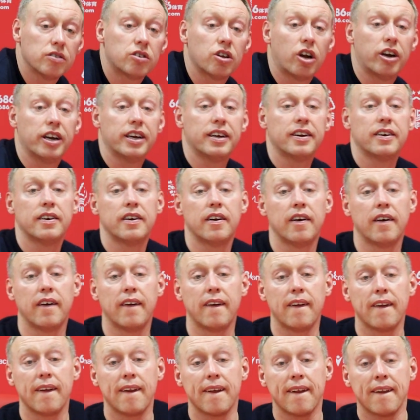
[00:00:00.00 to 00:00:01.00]
Sorry.
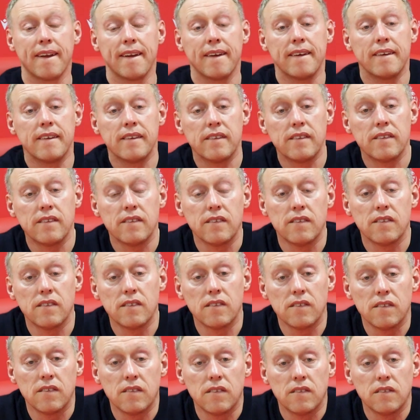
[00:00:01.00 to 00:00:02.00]
Sorry, did You uh,
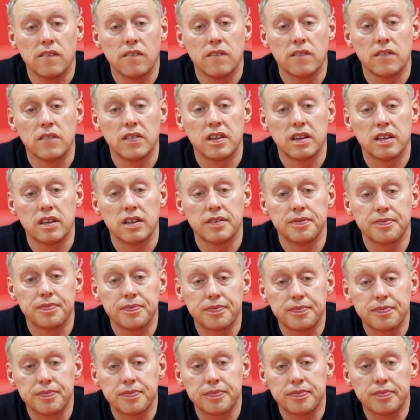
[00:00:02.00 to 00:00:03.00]
the, the to-do on the
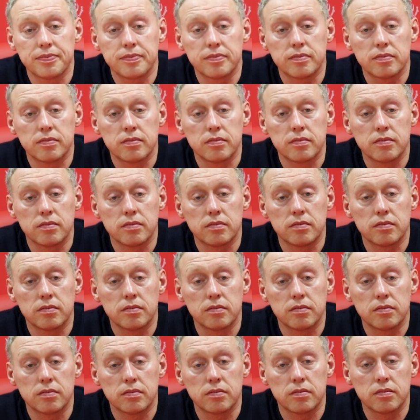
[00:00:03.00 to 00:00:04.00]
touchline over
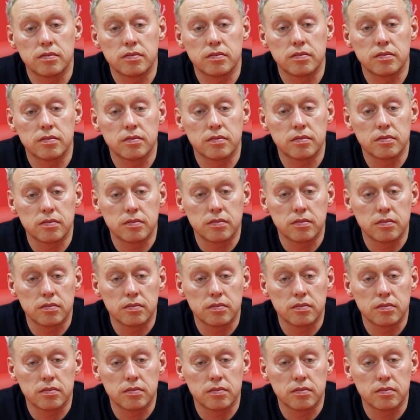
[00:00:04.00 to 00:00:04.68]
at Haaland